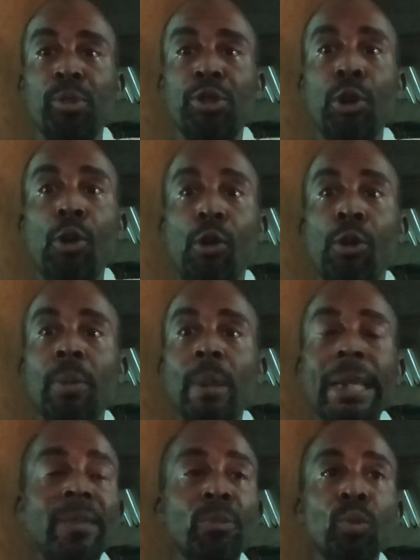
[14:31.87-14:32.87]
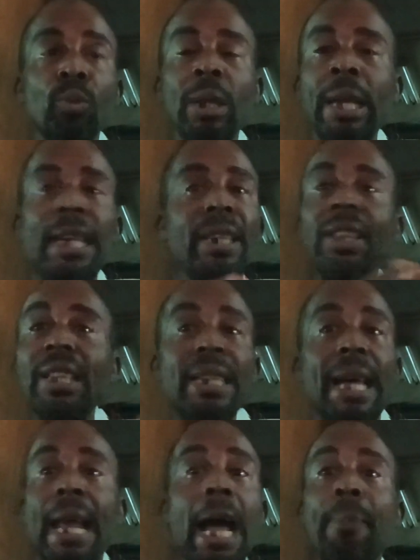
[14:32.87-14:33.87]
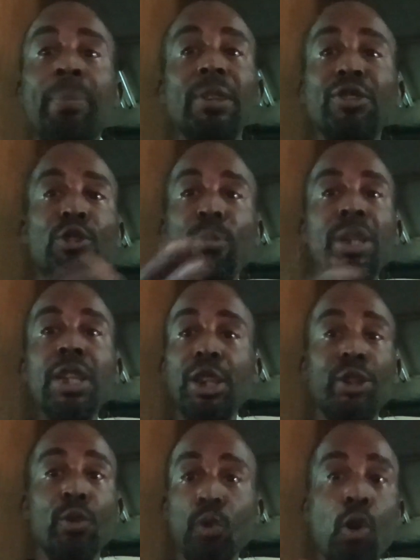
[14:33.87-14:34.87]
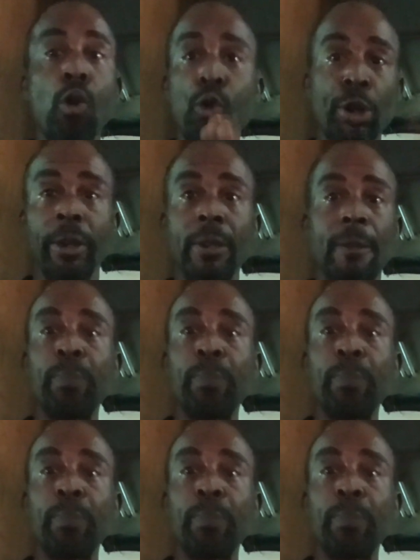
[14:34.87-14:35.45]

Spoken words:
So anything that happens to me on the road,